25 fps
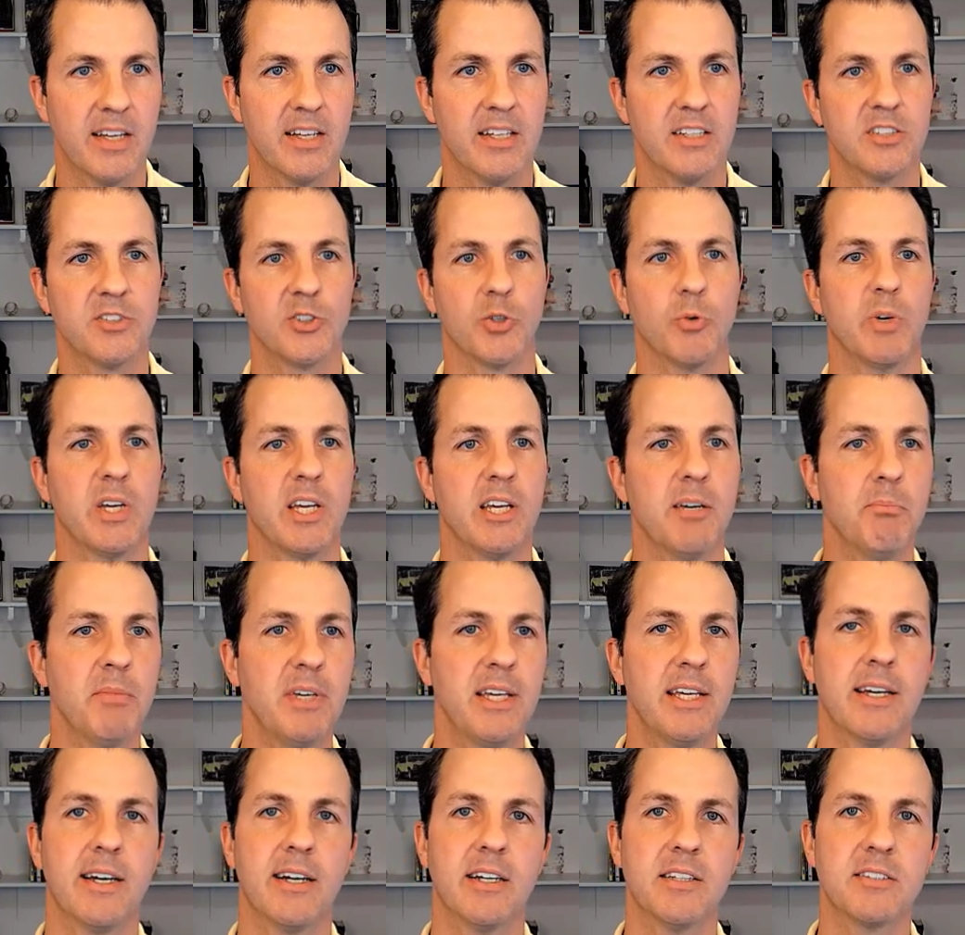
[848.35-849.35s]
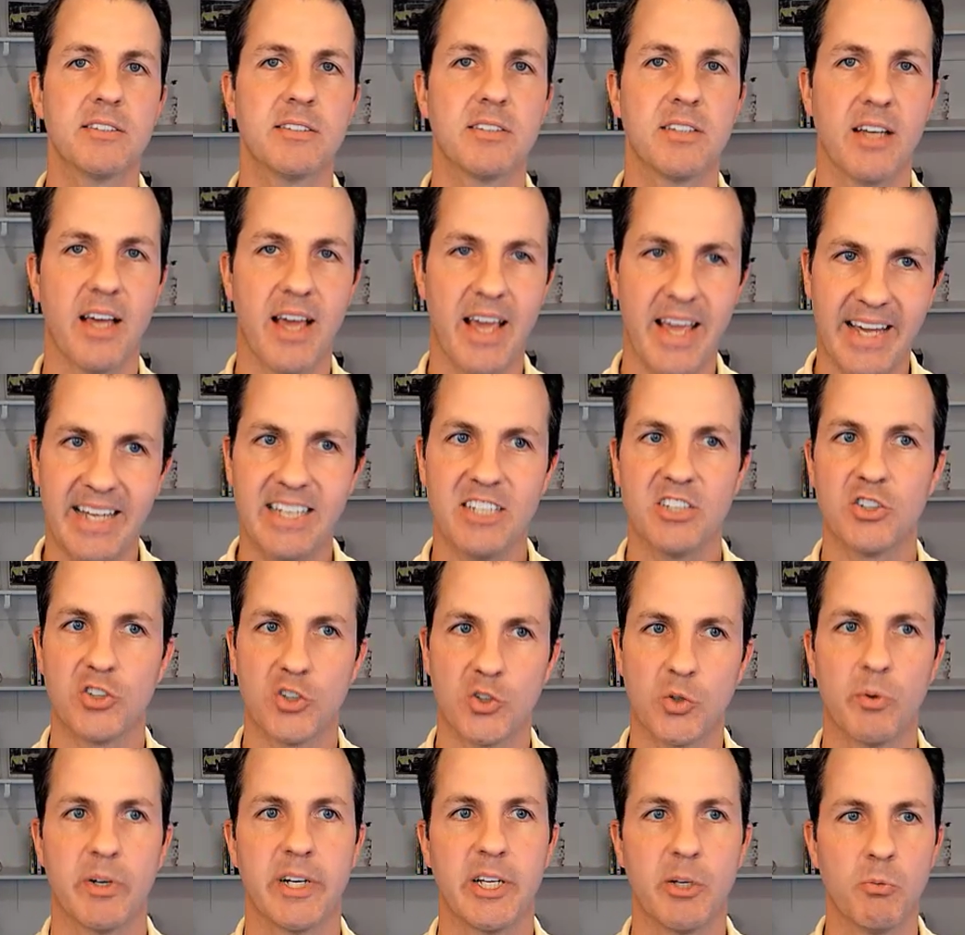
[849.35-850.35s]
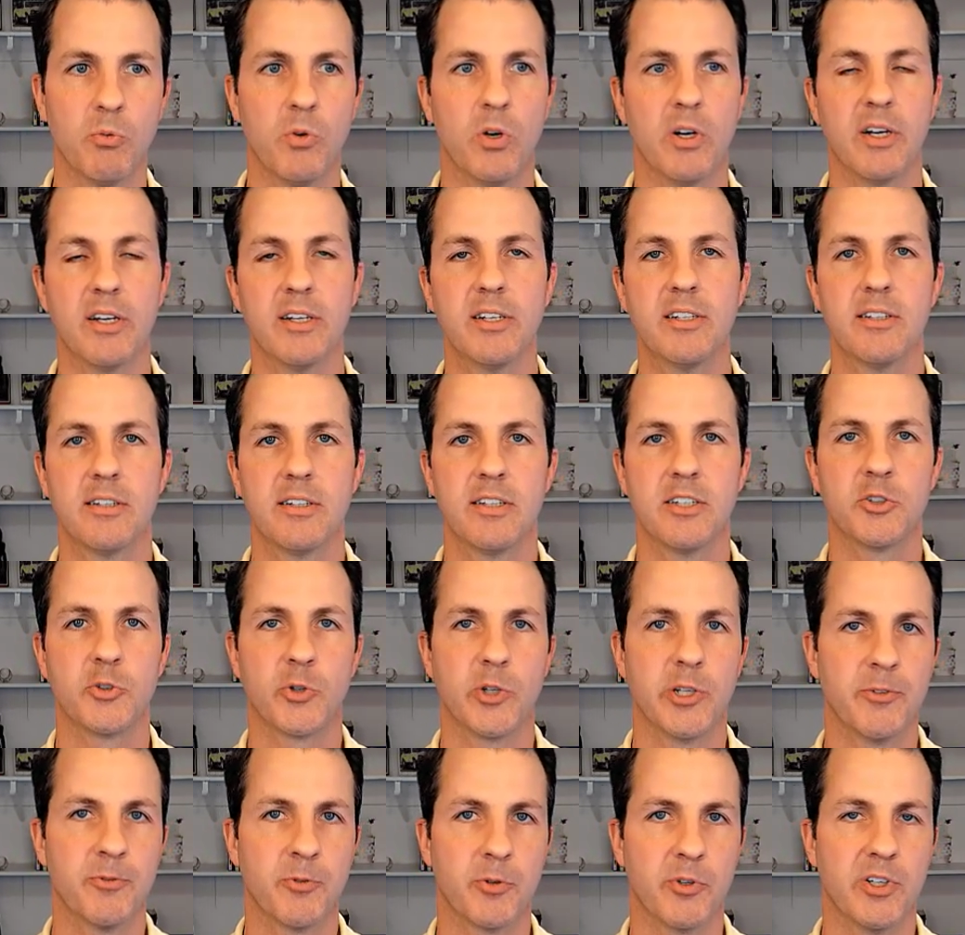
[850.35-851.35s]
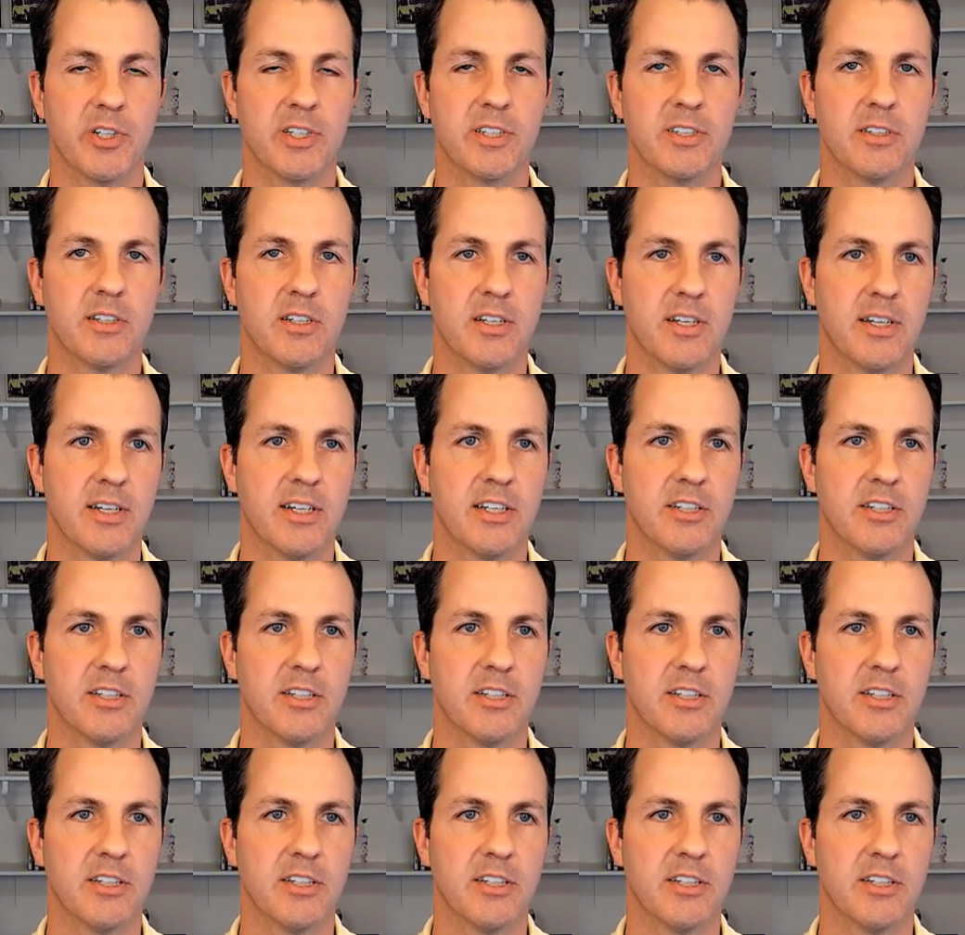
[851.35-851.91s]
So MES H21 is referring